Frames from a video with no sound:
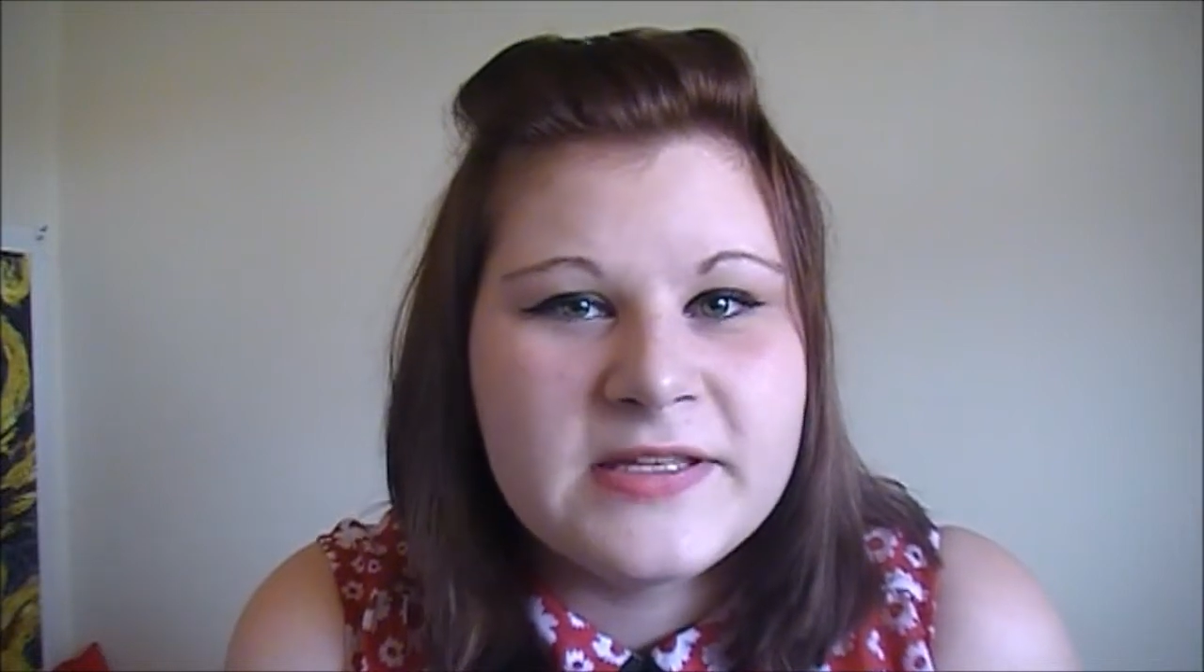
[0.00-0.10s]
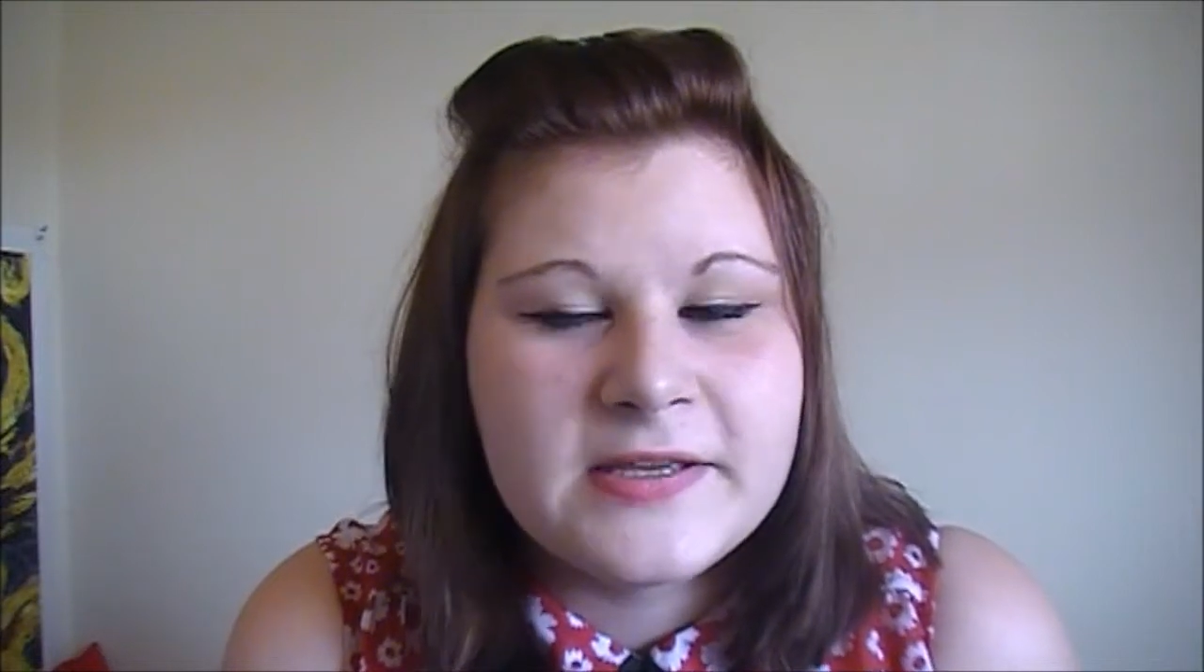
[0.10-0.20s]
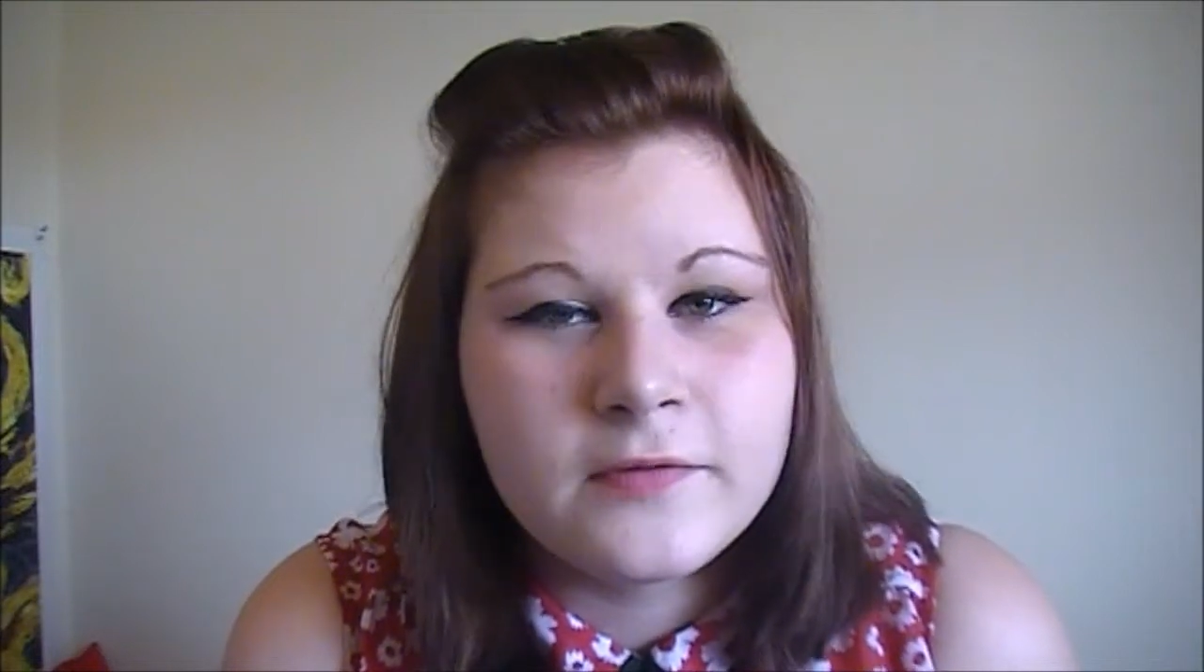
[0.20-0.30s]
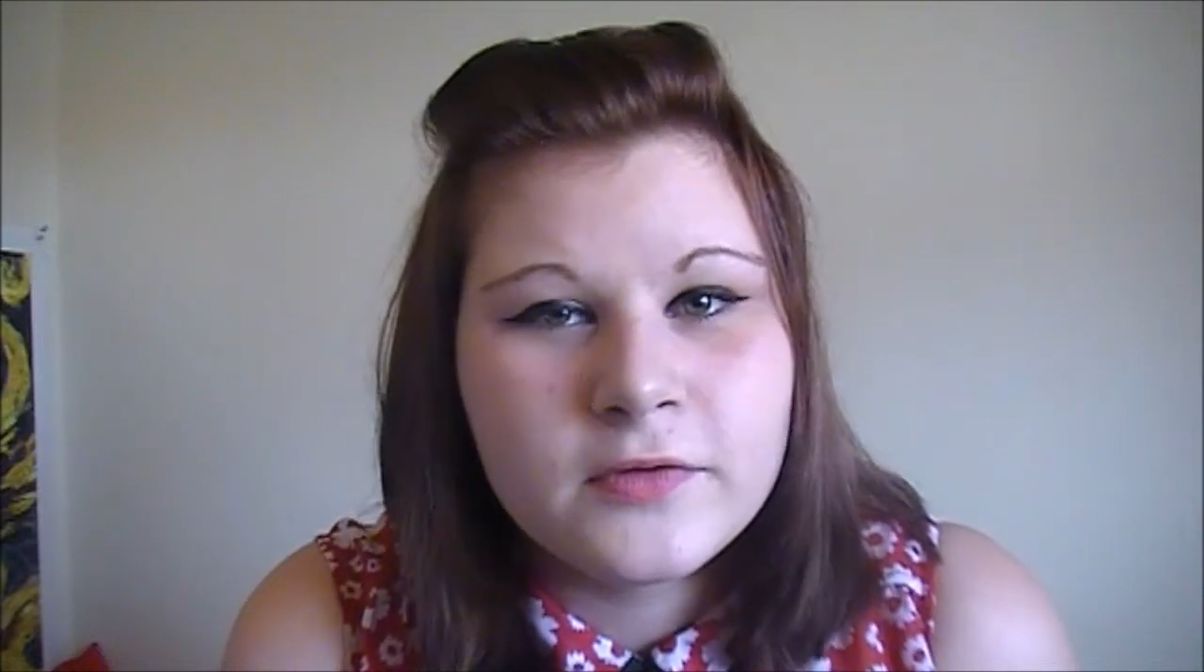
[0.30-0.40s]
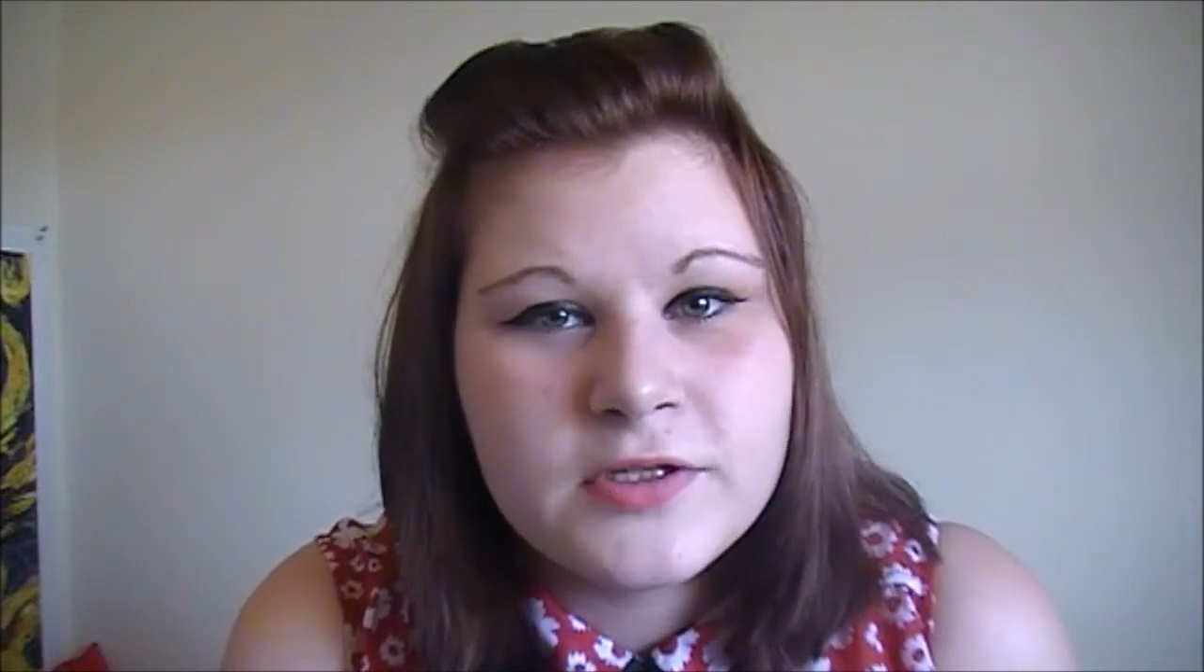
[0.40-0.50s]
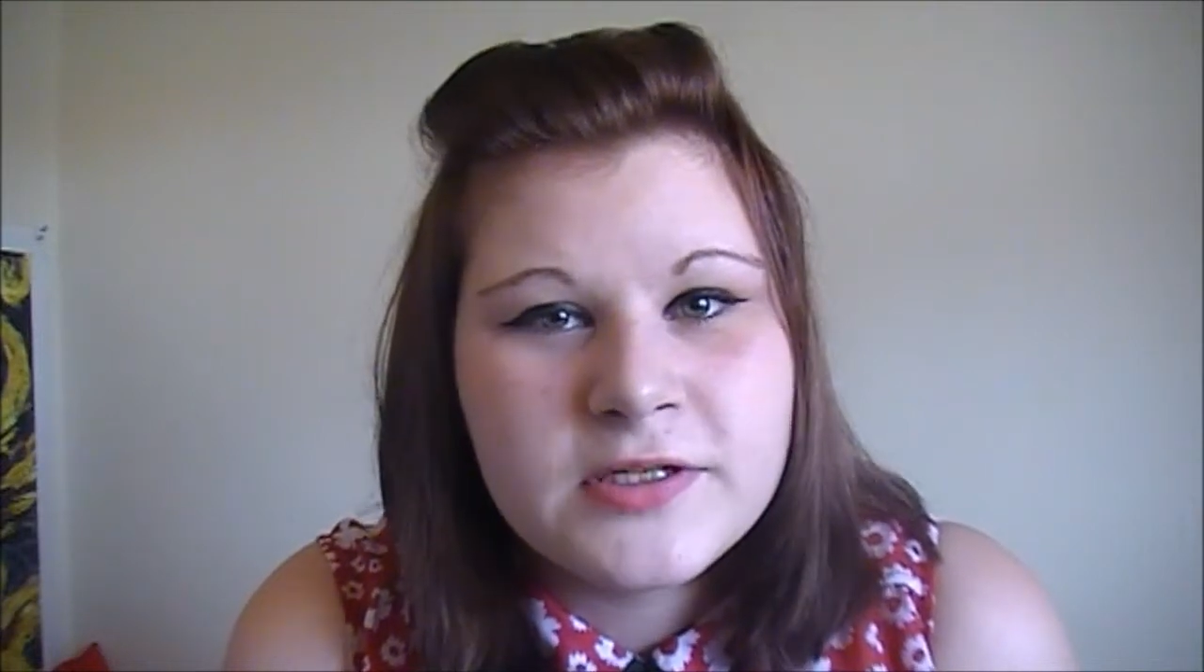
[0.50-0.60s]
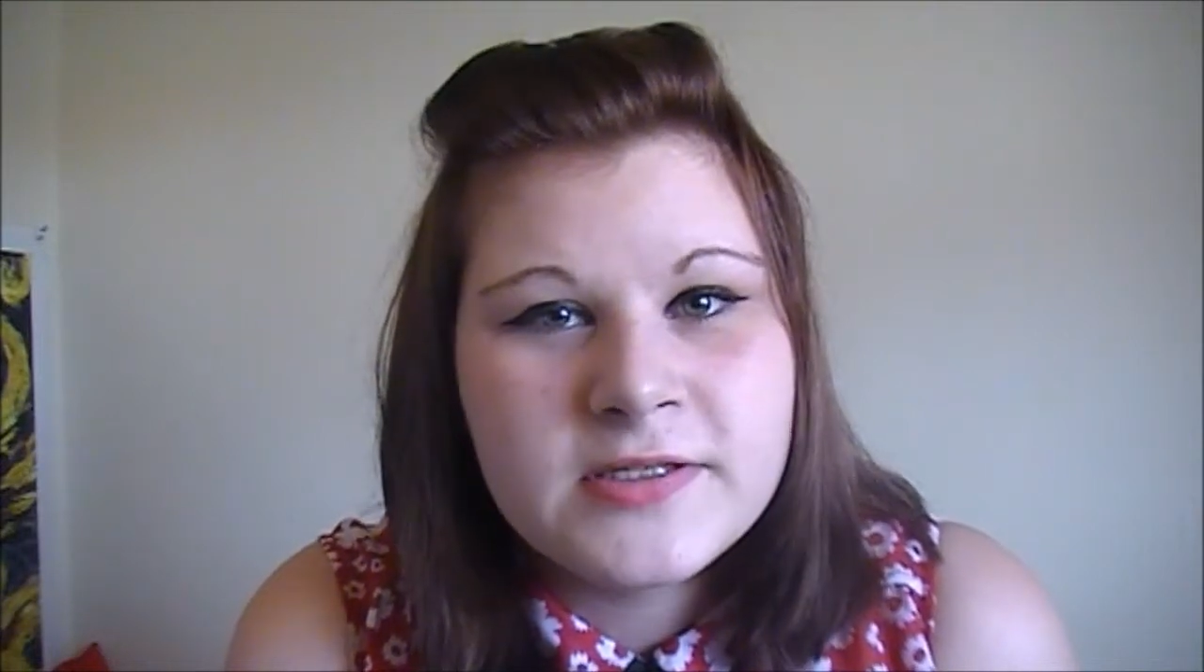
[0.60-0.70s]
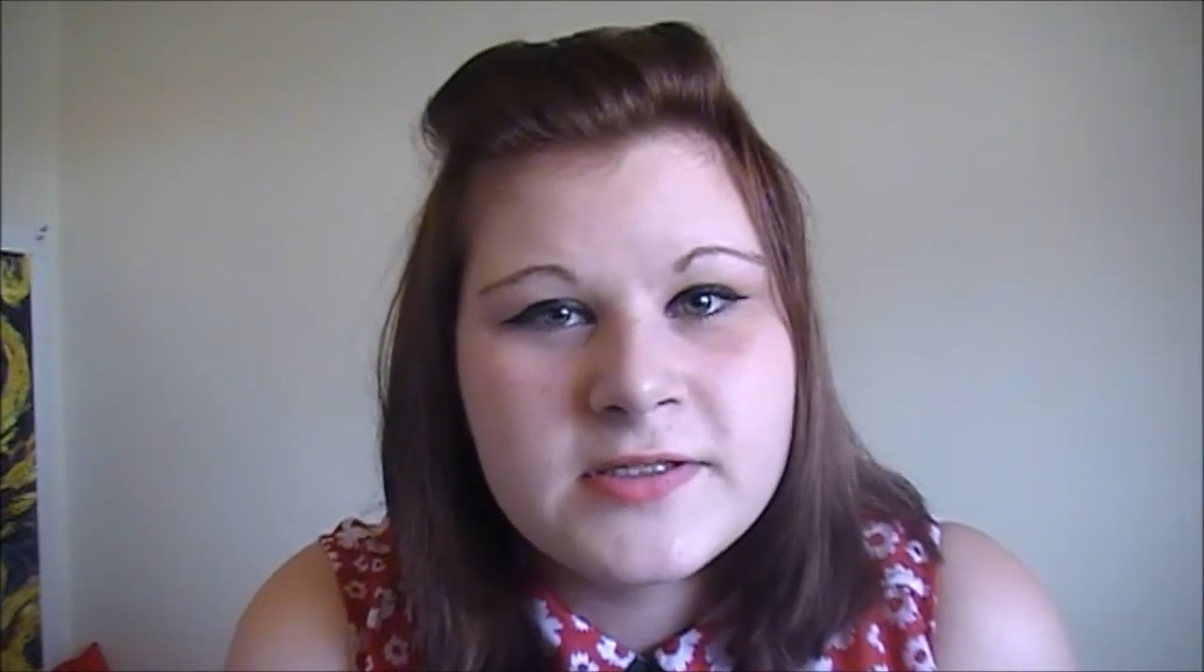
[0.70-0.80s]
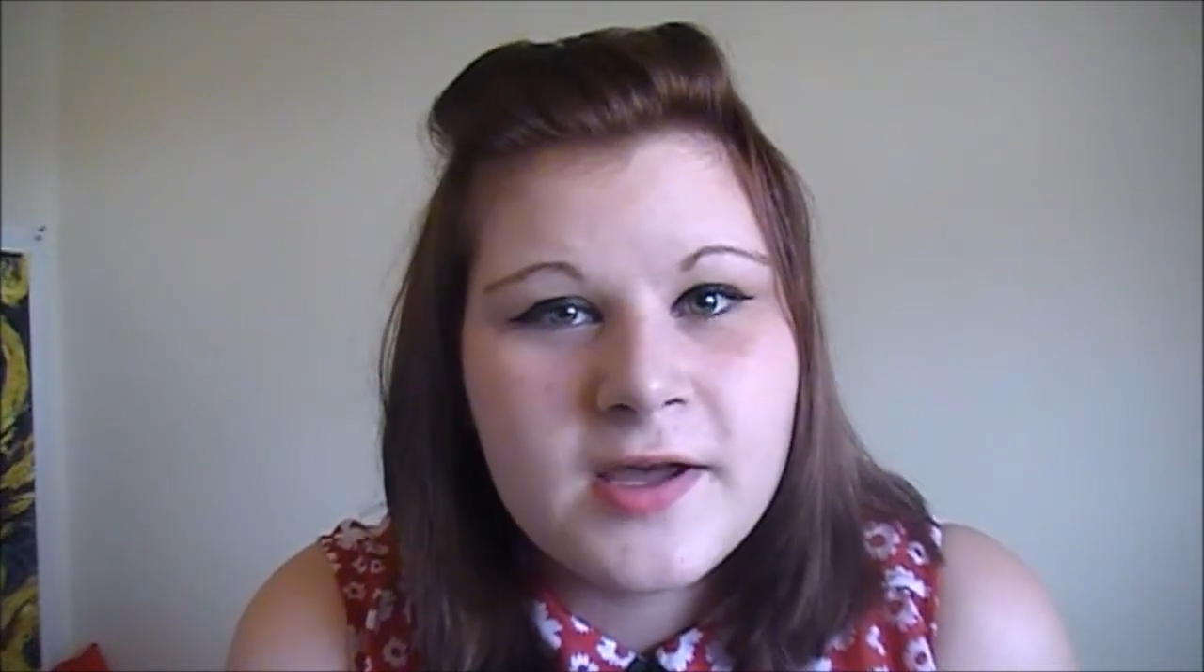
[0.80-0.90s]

self-conscious,